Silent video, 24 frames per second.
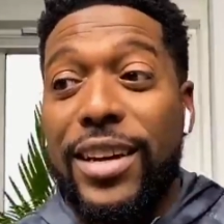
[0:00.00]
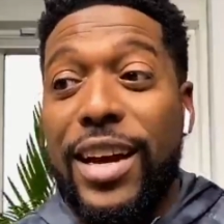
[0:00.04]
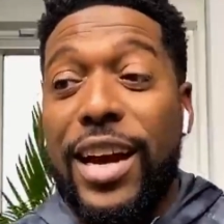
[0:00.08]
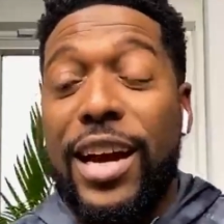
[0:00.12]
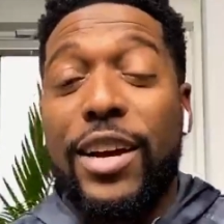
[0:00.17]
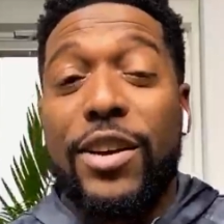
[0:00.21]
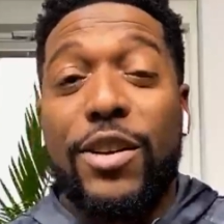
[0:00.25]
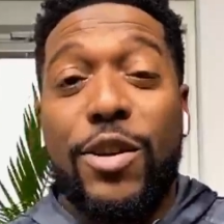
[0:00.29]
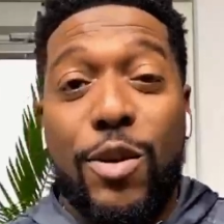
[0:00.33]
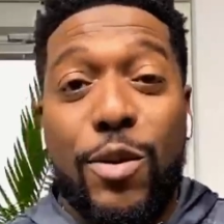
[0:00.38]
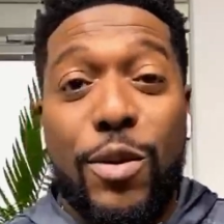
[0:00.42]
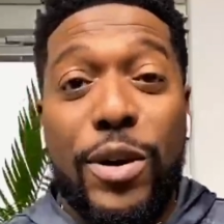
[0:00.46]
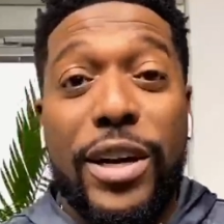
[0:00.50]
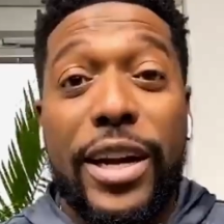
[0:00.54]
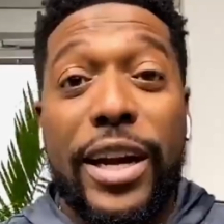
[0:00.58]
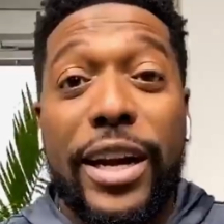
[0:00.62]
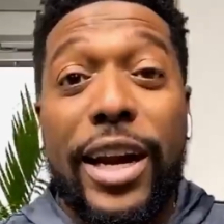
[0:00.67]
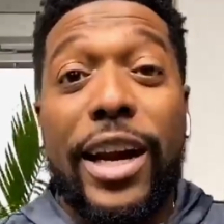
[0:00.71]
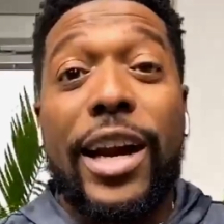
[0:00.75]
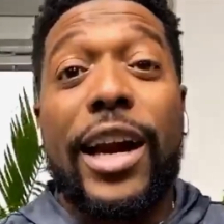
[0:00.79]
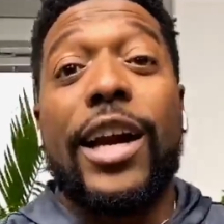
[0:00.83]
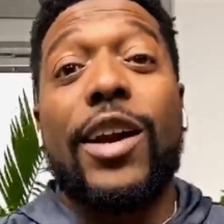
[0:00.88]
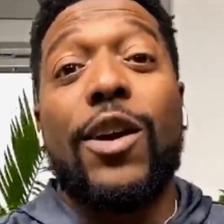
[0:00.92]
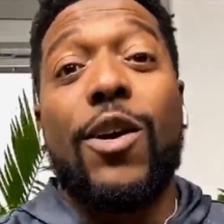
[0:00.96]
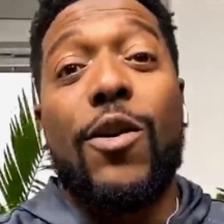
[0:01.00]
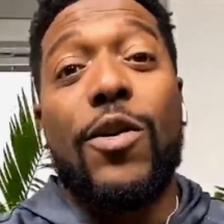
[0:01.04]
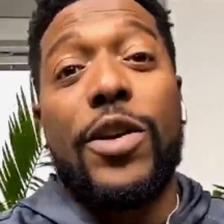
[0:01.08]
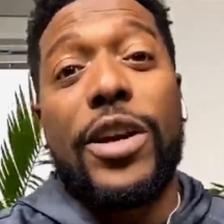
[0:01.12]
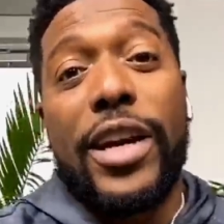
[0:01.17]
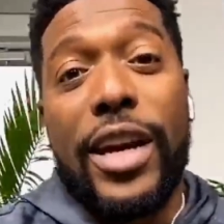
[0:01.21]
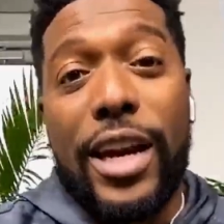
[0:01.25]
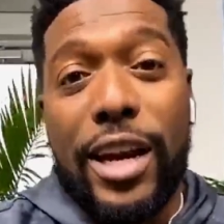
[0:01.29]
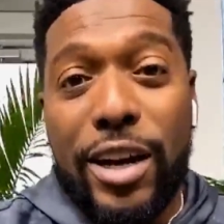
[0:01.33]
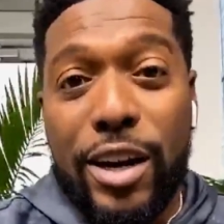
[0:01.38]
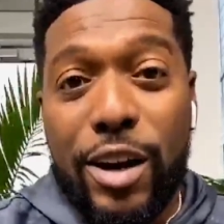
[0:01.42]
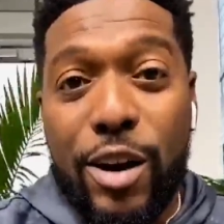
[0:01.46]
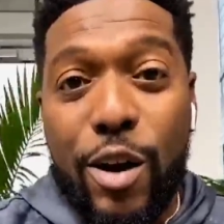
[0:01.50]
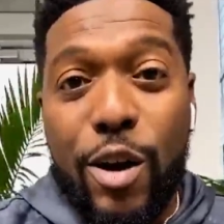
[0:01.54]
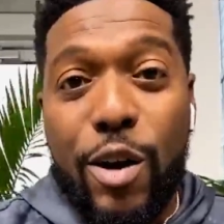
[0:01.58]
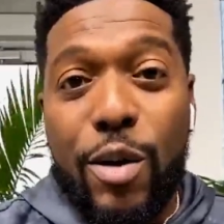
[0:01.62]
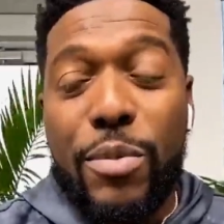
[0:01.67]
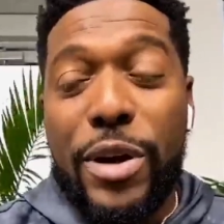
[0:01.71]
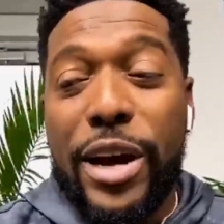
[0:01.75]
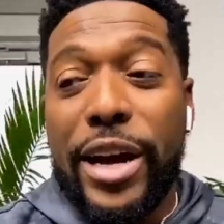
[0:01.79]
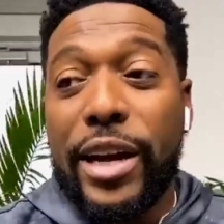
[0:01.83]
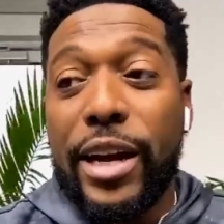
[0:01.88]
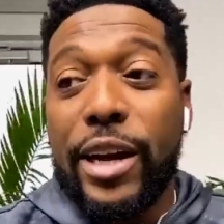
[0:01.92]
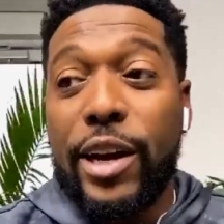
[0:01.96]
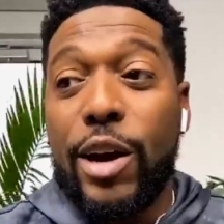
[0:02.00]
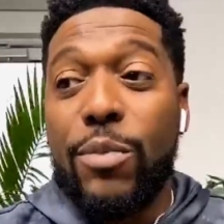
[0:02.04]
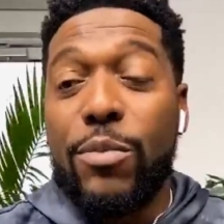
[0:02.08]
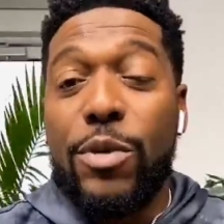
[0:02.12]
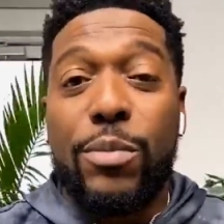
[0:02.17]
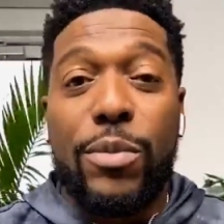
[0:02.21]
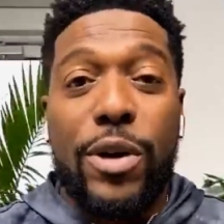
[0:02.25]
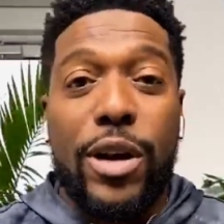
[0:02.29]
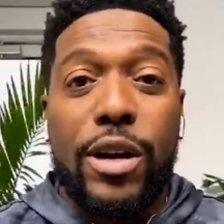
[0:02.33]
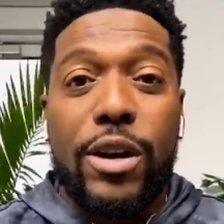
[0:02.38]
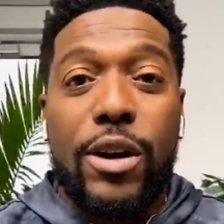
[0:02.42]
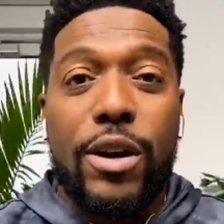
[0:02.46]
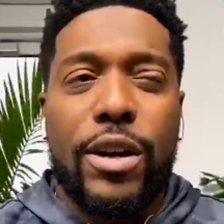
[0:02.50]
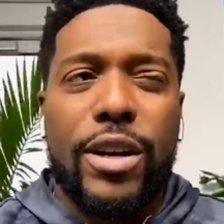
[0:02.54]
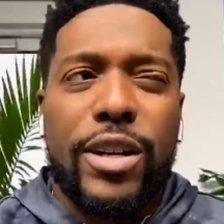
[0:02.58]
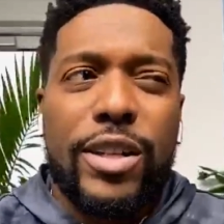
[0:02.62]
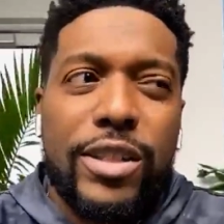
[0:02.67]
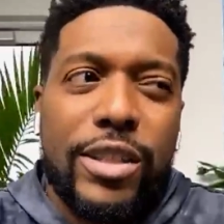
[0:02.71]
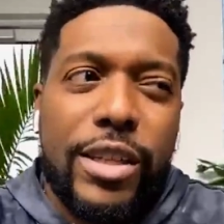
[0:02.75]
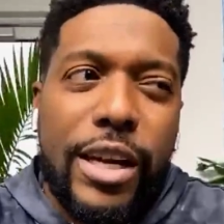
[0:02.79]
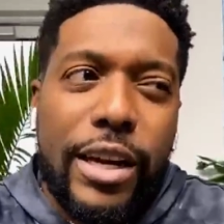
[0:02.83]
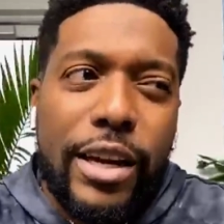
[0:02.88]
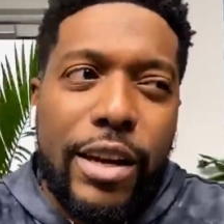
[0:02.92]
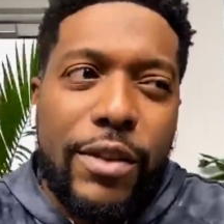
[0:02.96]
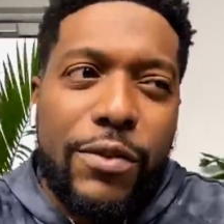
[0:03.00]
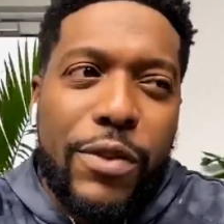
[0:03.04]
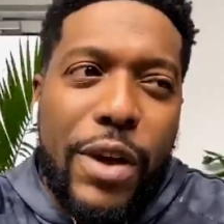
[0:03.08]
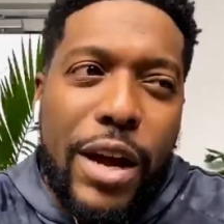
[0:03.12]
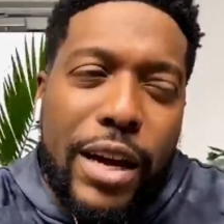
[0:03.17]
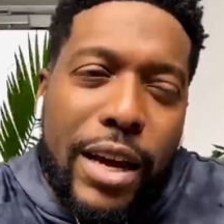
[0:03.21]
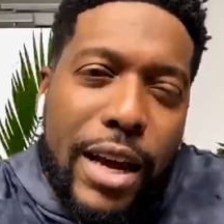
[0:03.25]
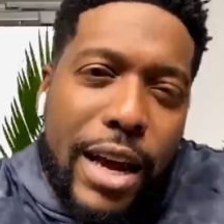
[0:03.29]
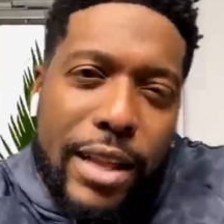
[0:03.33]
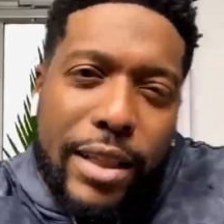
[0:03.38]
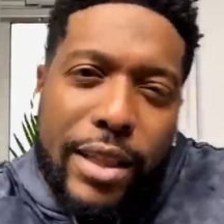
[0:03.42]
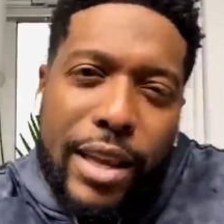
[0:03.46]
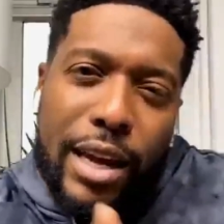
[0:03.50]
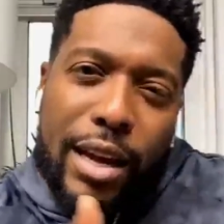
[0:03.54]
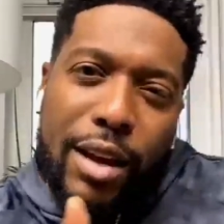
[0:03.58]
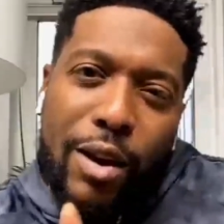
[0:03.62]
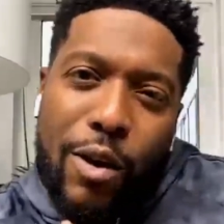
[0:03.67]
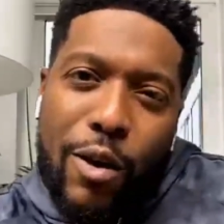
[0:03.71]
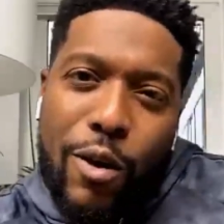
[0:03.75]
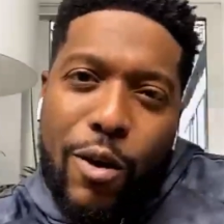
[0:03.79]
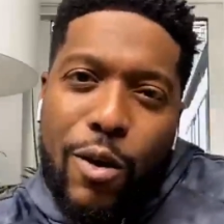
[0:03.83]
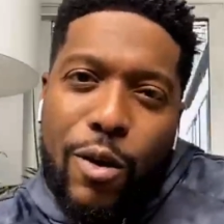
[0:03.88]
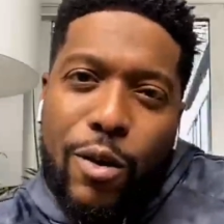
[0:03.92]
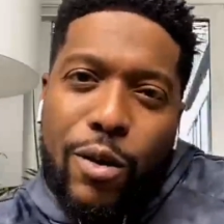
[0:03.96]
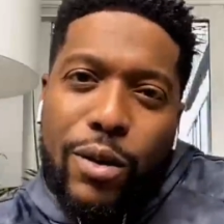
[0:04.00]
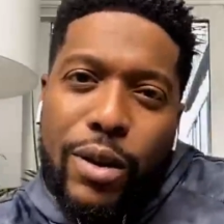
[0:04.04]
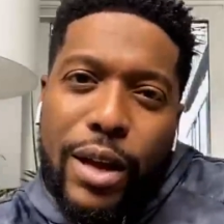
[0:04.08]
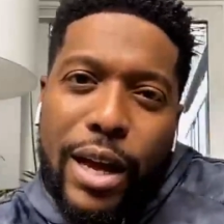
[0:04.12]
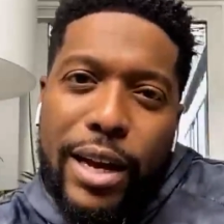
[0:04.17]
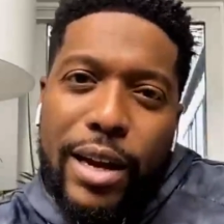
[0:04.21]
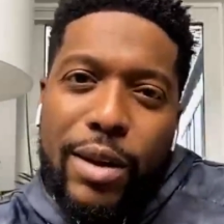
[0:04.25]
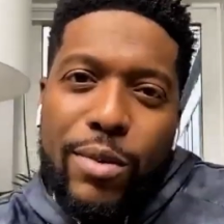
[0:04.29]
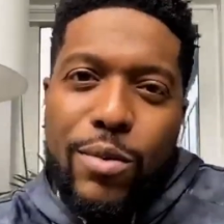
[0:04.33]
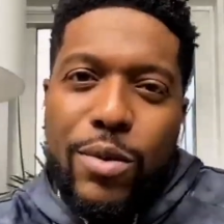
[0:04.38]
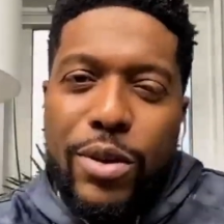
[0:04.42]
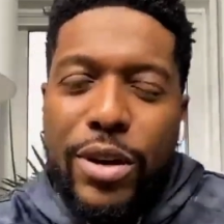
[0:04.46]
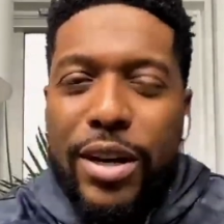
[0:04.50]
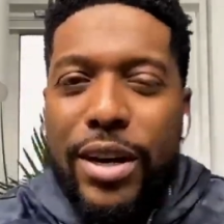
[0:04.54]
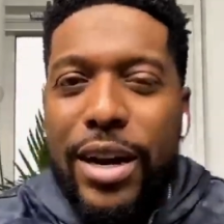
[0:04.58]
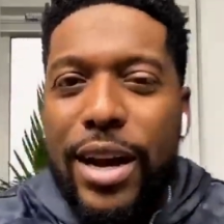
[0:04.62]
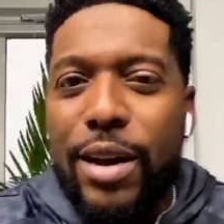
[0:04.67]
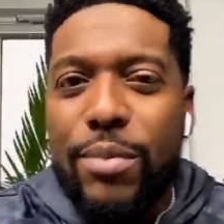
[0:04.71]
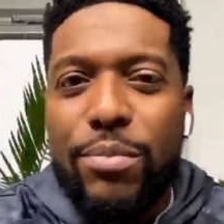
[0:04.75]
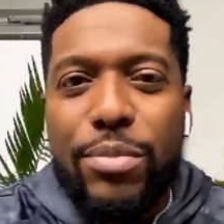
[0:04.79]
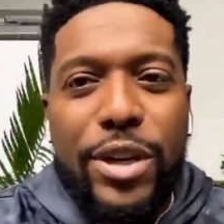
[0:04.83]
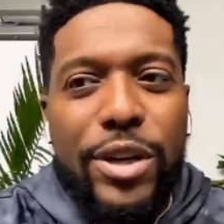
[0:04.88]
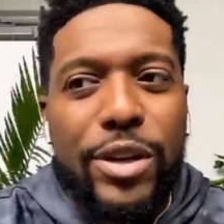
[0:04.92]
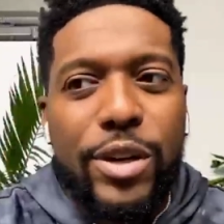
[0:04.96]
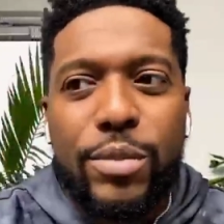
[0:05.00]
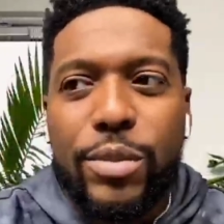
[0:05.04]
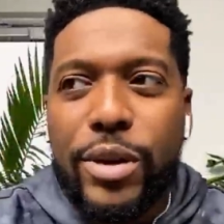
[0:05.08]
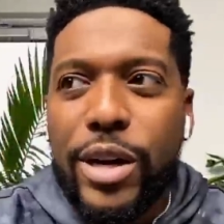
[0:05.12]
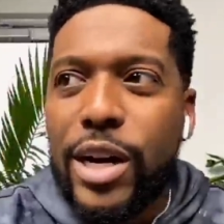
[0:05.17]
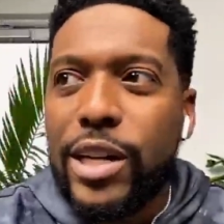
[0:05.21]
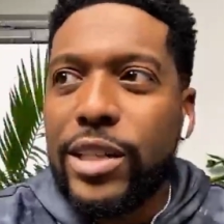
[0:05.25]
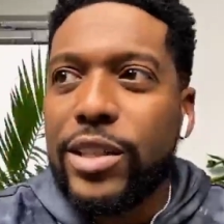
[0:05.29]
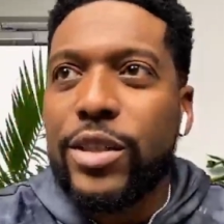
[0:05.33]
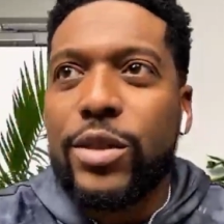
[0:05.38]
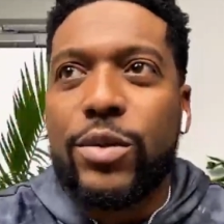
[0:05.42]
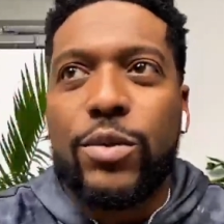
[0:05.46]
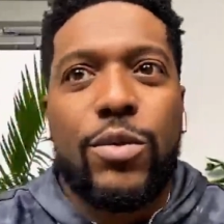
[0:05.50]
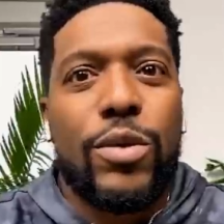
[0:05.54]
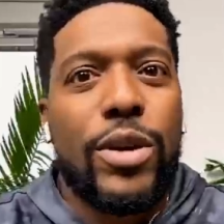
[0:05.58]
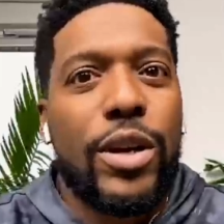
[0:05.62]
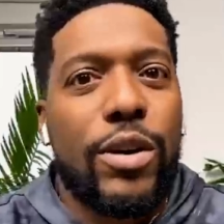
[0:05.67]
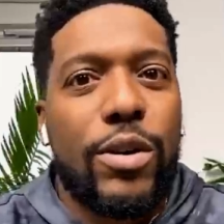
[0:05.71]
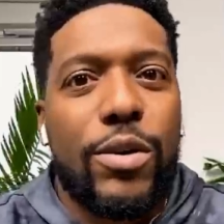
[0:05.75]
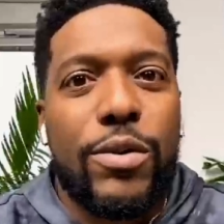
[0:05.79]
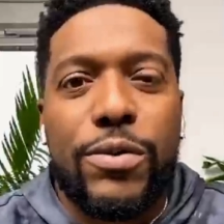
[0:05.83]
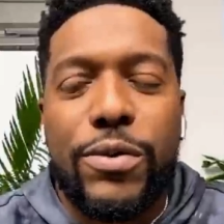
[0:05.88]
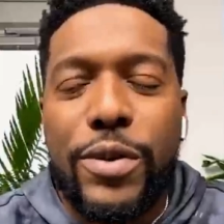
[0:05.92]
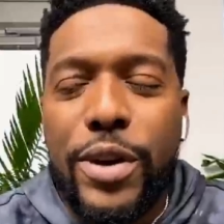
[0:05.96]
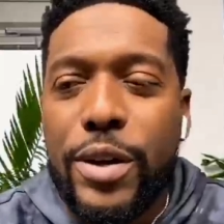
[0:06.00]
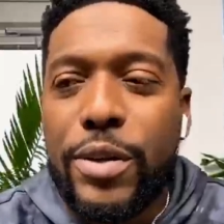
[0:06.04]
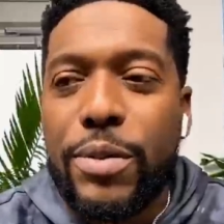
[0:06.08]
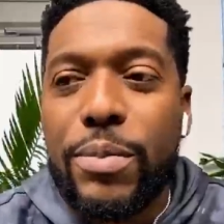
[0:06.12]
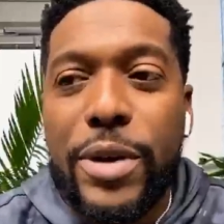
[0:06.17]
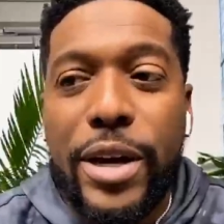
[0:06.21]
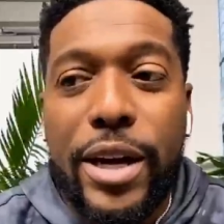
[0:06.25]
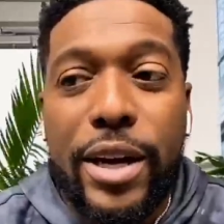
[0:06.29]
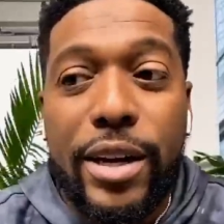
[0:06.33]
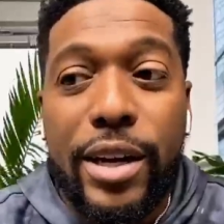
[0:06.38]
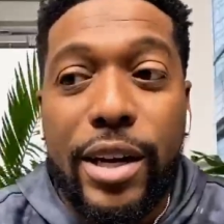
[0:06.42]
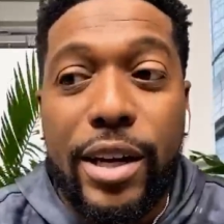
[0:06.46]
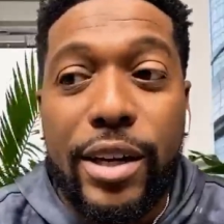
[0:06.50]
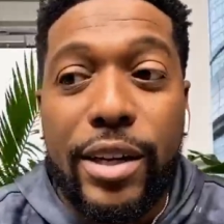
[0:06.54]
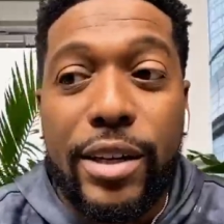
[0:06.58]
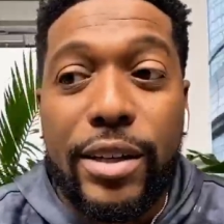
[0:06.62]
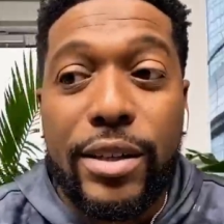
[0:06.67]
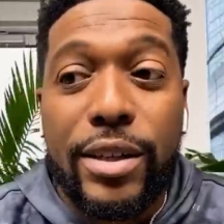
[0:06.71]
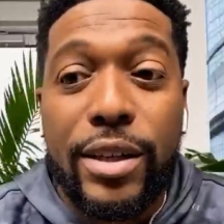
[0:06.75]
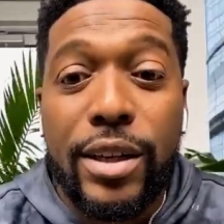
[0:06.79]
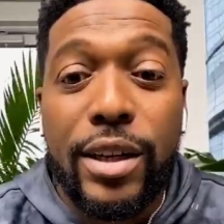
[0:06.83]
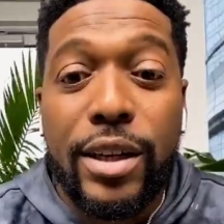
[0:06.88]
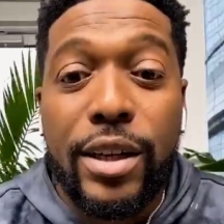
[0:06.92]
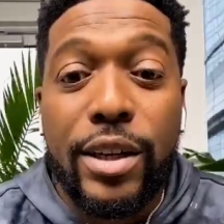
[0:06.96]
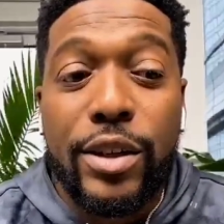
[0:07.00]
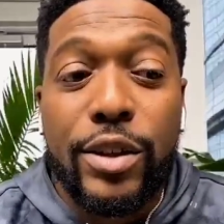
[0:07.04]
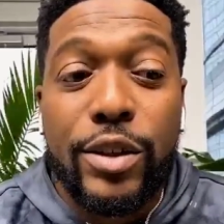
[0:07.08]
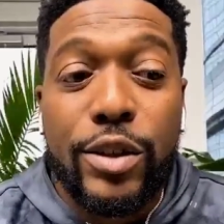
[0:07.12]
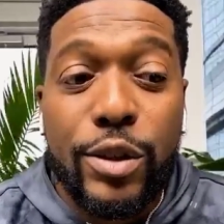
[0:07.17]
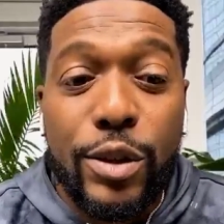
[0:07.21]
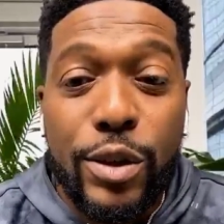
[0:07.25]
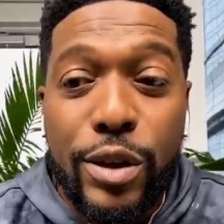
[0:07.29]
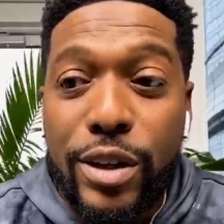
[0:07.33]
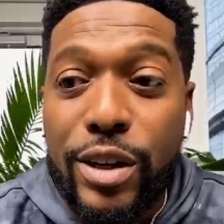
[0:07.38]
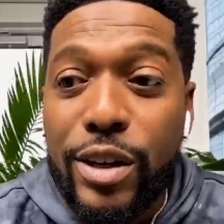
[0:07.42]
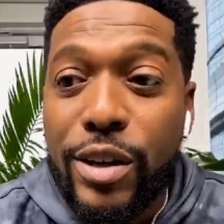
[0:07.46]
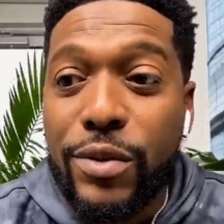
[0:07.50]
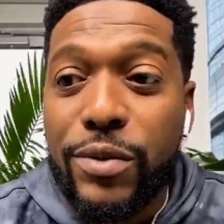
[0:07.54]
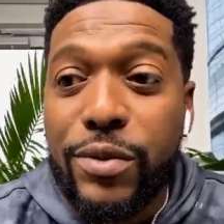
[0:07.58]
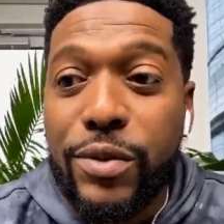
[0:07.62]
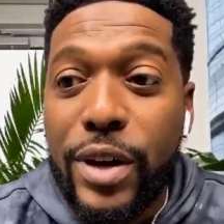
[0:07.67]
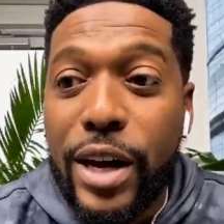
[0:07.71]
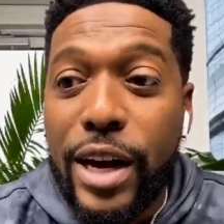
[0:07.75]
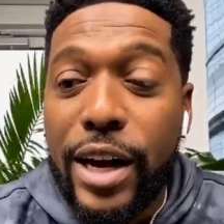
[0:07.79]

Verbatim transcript: not knowing that I had already had a callback, and I'm in my car because like if I got that call, I didn't want to not be there, but I just went on faith, man, and sure enough,